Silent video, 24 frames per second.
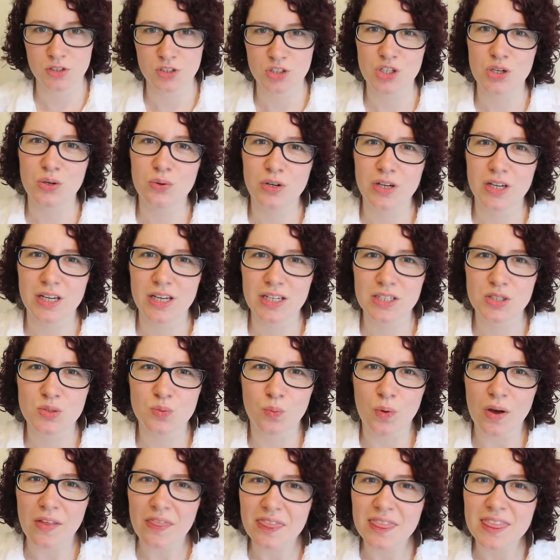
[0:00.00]
So it's
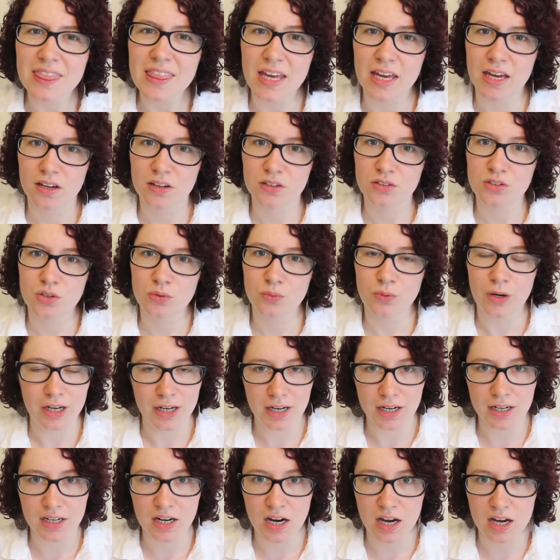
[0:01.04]
one thing to
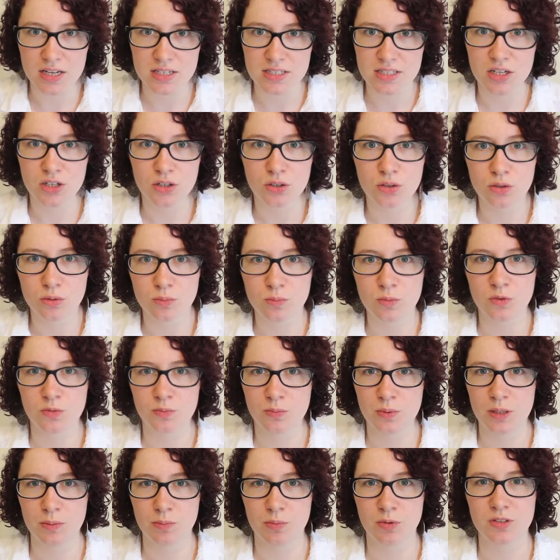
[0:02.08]
recognize that a group of
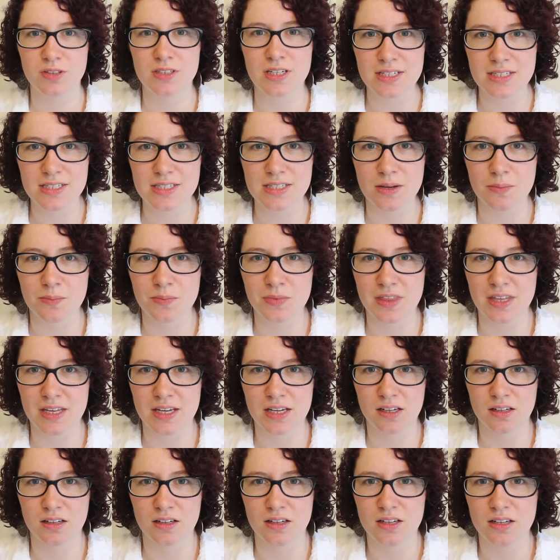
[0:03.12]
people does
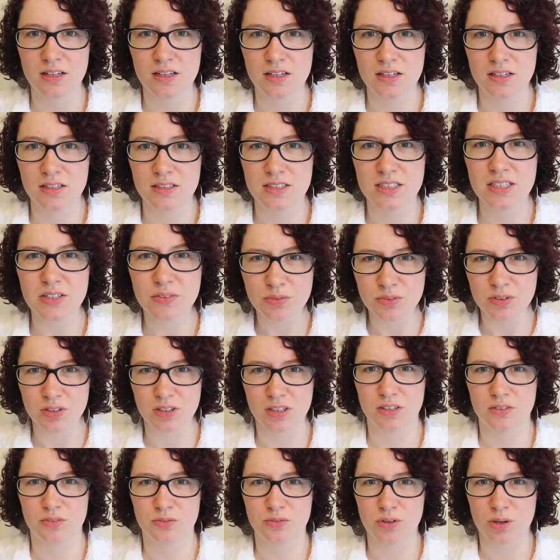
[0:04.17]
something
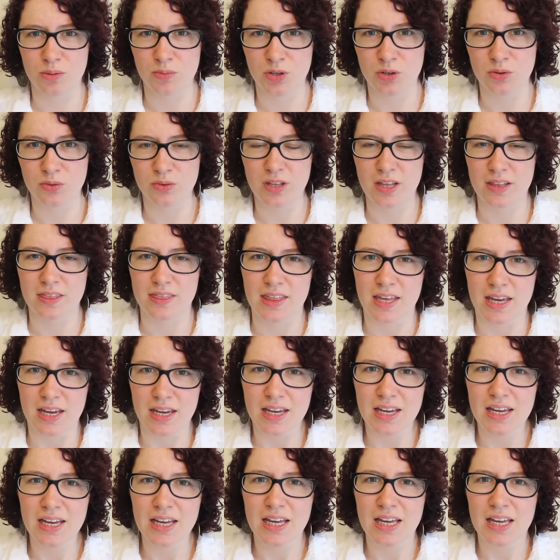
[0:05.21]
differently from you, that
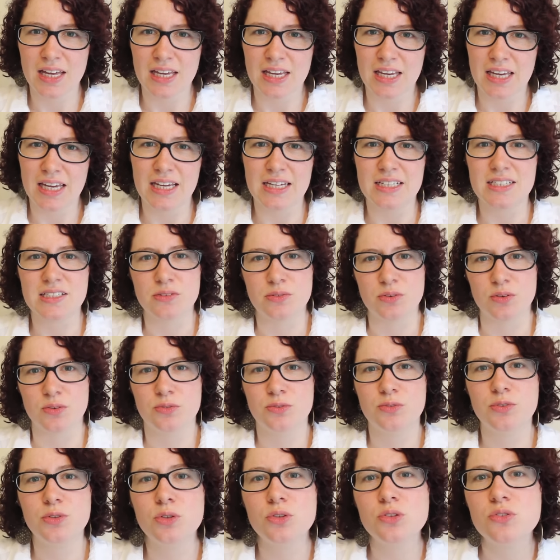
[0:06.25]
they eat different
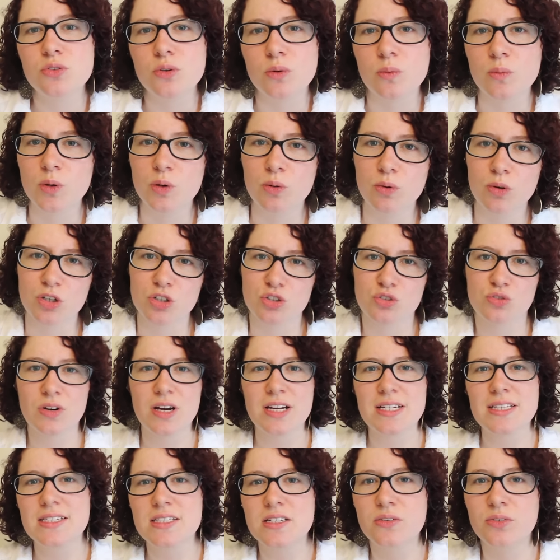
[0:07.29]
foods from you or
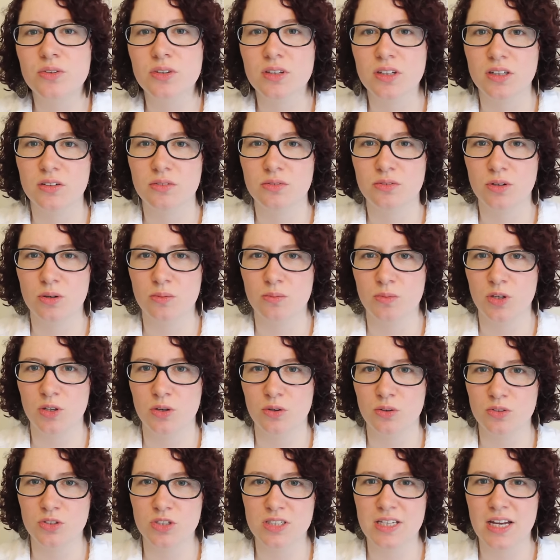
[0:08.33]
dress differently from
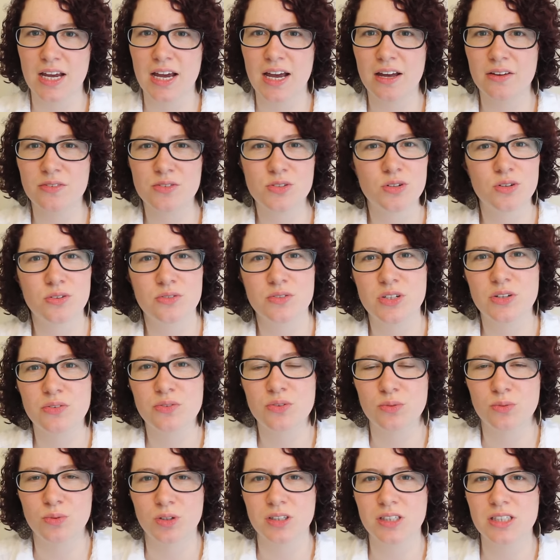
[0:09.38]
you, just have sort of
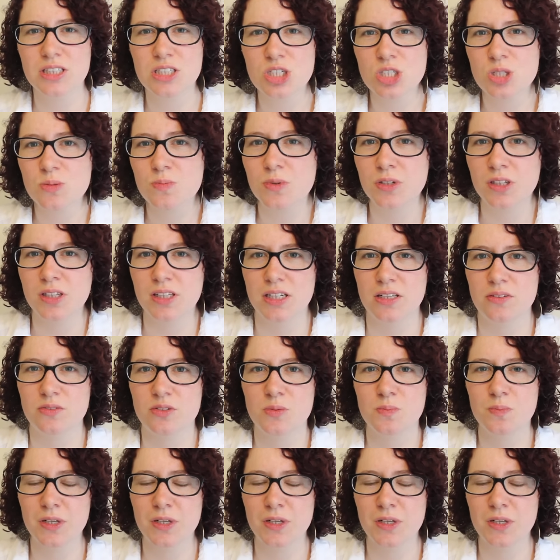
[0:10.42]
different religious beliefs.